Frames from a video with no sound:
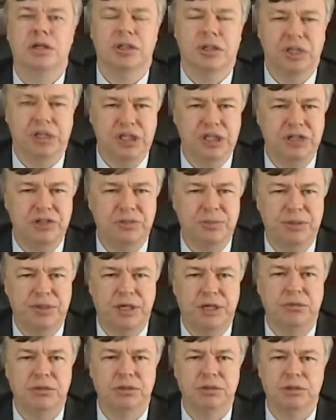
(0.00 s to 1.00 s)
need to
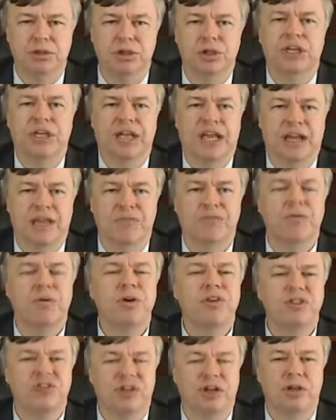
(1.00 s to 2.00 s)
be able to look at
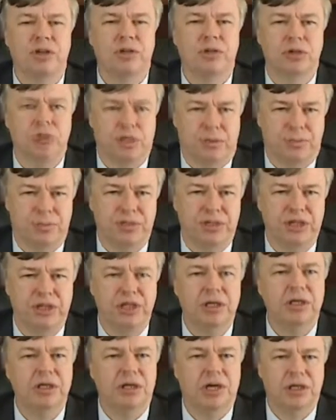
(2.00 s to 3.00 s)
every single
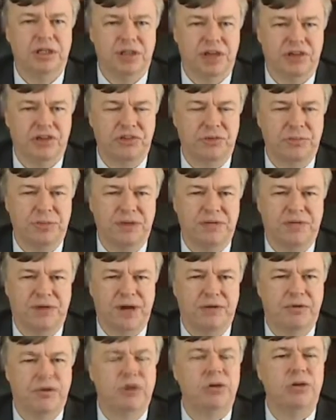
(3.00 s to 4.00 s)
company on the S&P
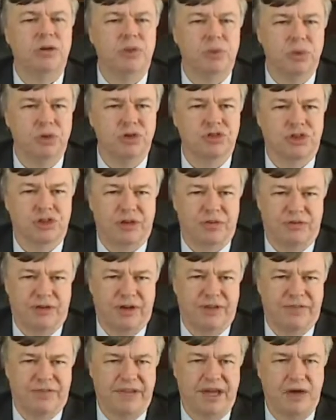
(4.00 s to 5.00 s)
500, the Wilshire
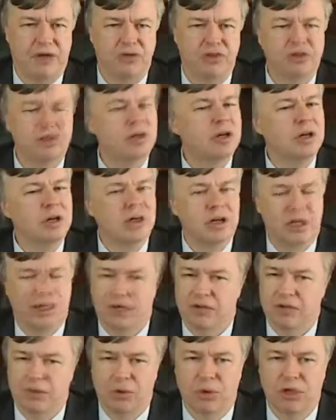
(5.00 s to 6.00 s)
5000,
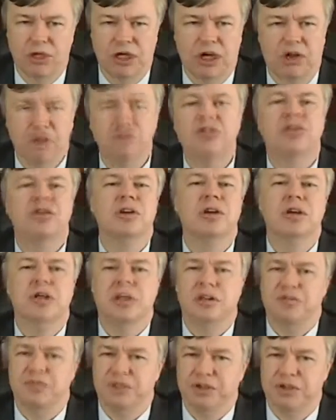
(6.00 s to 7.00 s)
and everywhere else
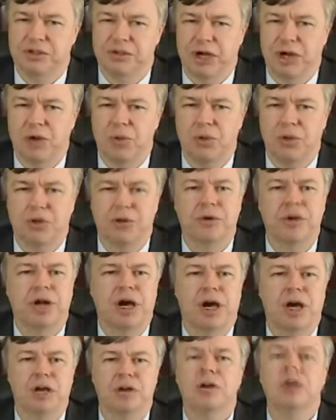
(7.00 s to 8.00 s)
and figure out whether or
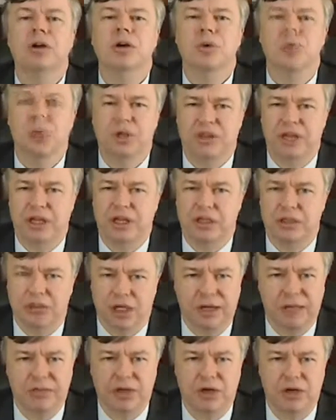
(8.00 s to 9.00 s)
not what they
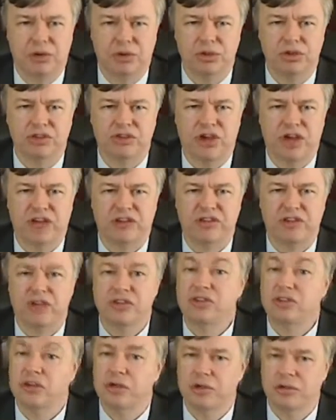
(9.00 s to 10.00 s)
claim they hold as
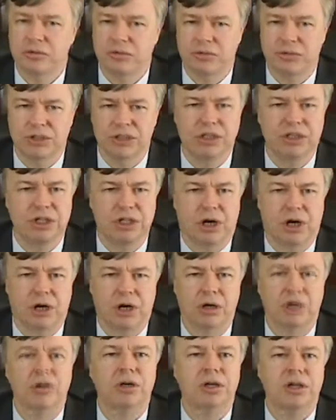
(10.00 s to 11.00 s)
assets really
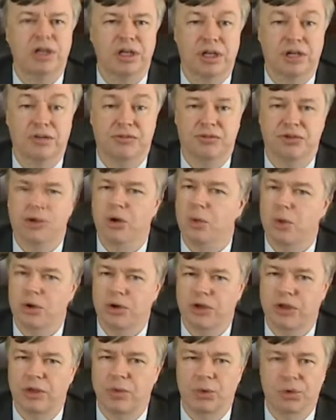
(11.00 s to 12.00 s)
are, and if so,
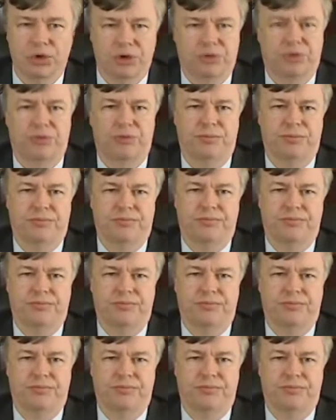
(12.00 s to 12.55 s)
what are they worth.